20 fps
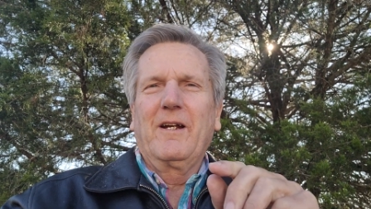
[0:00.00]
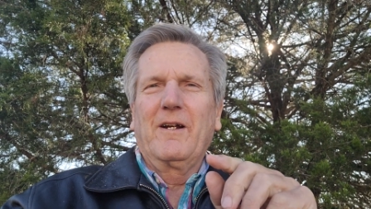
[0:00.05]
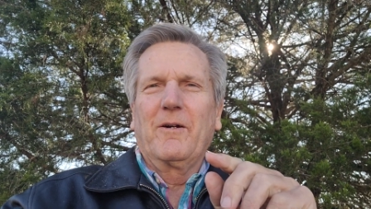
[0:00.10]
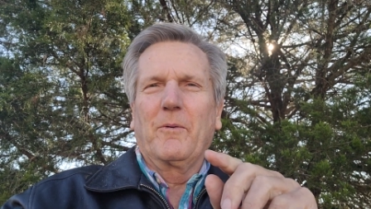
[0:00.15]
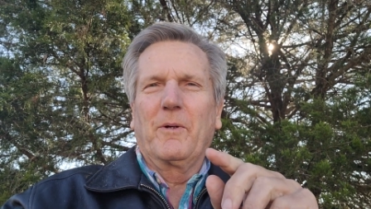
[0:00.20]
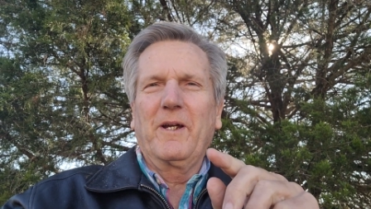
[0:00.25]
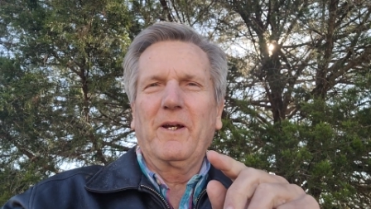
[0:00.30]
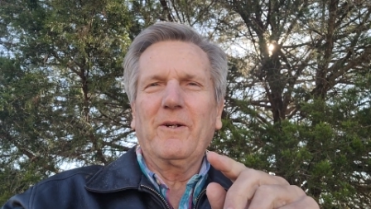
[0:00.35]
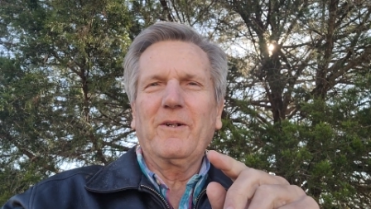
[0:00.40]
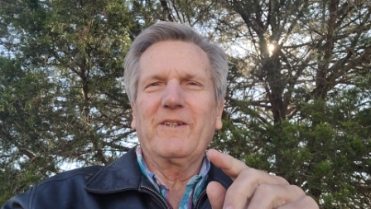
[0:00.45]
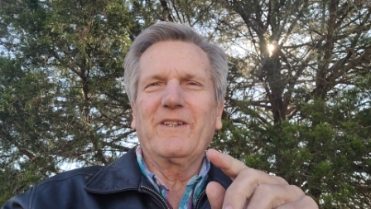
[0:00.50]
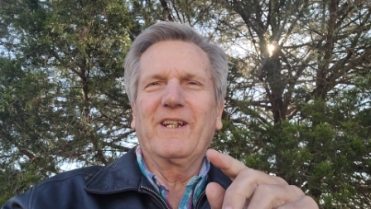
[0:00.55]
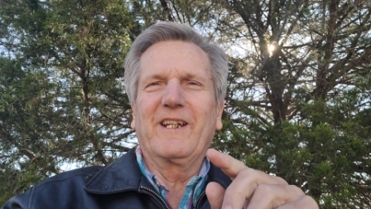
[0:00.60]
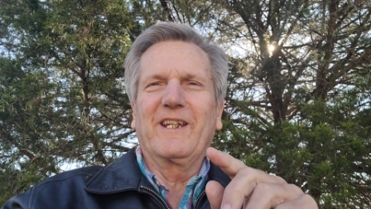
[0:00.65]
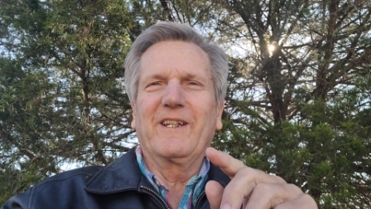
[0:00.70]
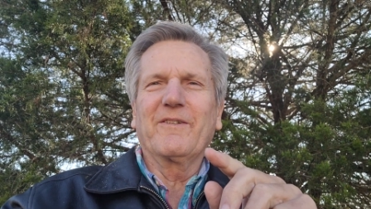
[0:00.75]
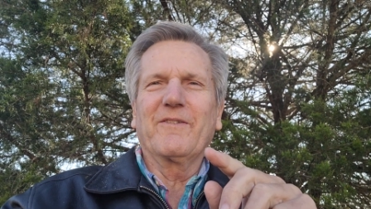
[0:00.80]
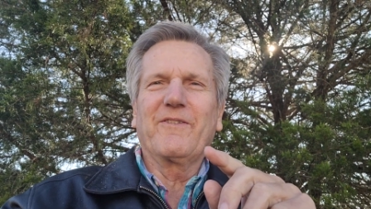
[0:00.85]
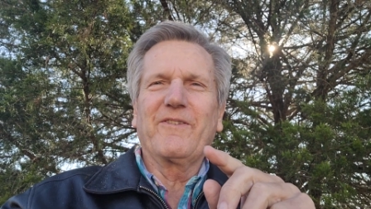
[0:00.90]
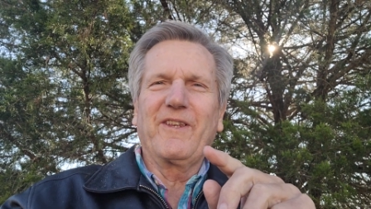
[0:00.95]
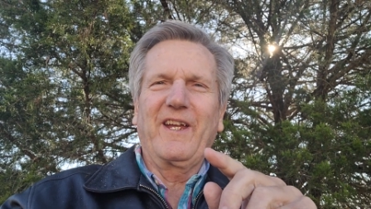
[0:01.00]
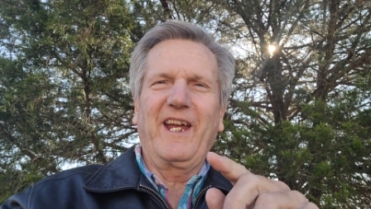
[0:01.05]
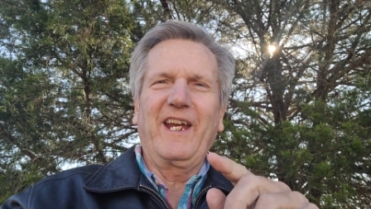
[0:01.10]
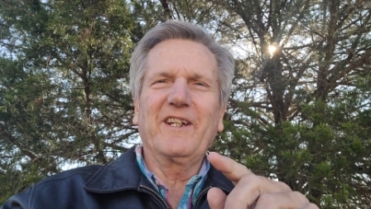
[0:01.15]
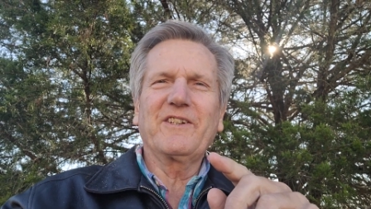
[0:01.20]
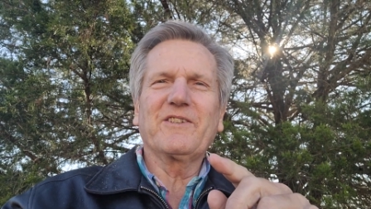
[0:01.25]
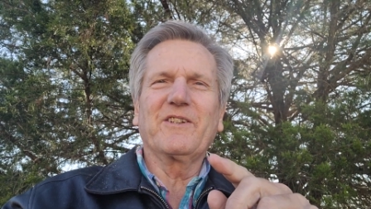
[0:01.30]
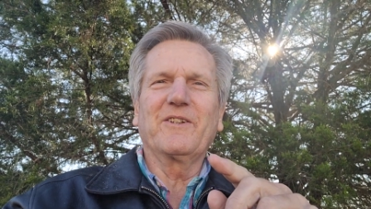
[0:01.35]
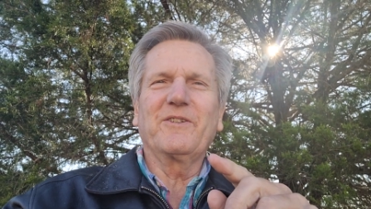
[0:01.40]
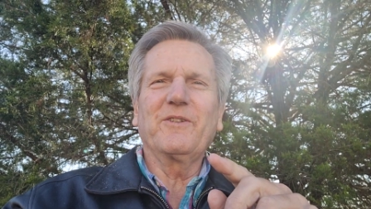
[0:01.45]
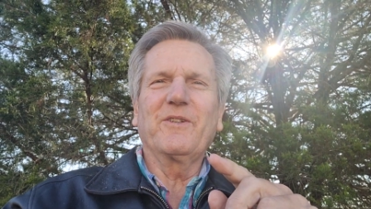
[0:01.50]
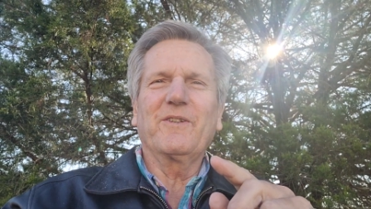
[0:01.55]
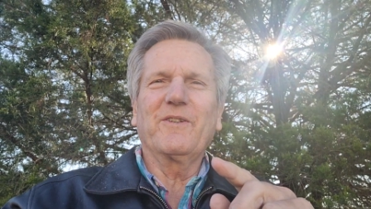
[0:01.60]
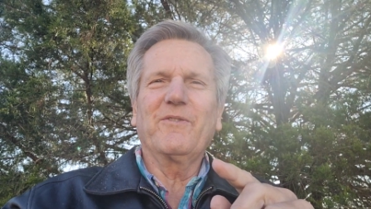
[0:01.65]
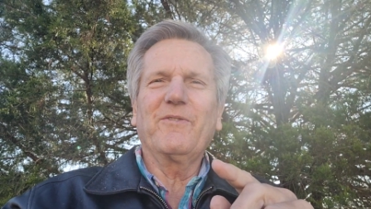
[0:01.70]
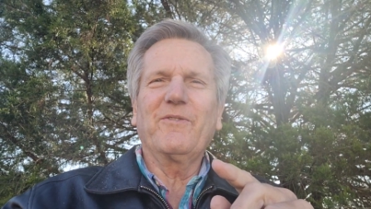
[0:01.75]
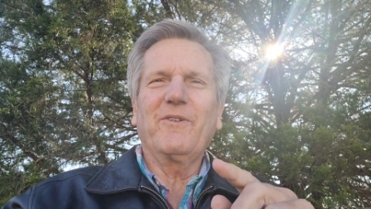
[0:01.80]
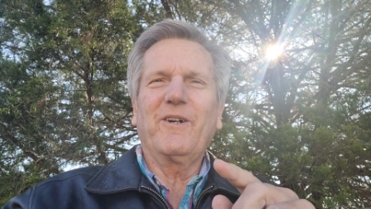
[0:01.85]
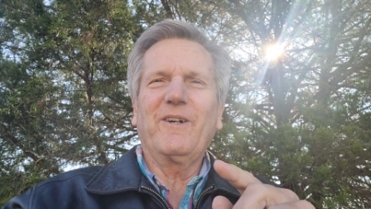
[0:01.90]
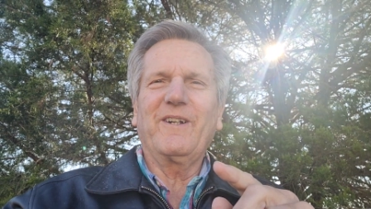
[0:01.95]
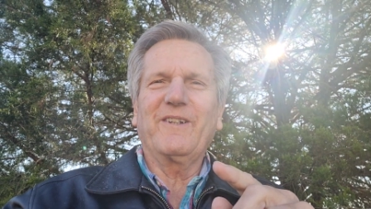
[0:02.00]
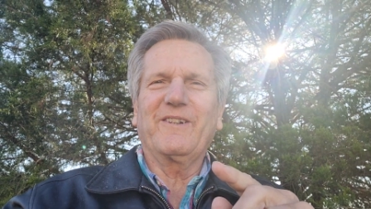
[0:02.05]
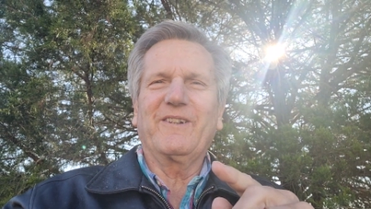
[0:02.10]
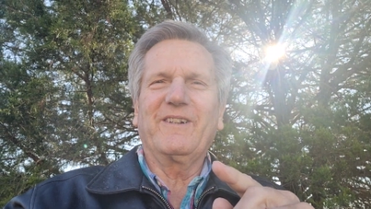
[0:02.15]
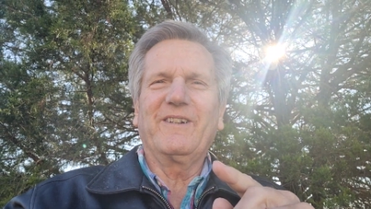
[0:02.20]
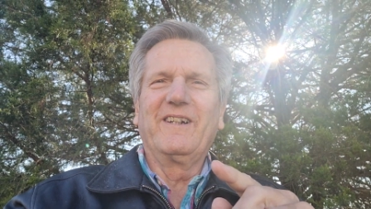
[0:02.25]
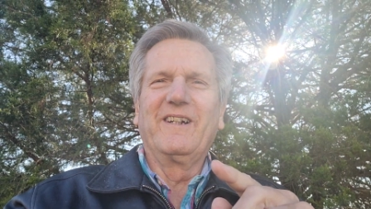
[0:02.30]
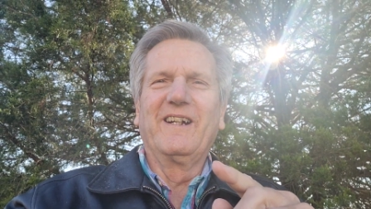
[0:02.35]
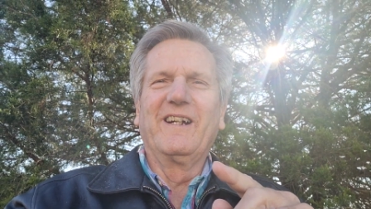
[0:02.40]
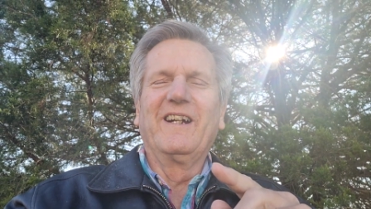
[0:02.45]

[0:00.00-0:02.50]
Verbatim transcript: We are to give thanks unto the Father,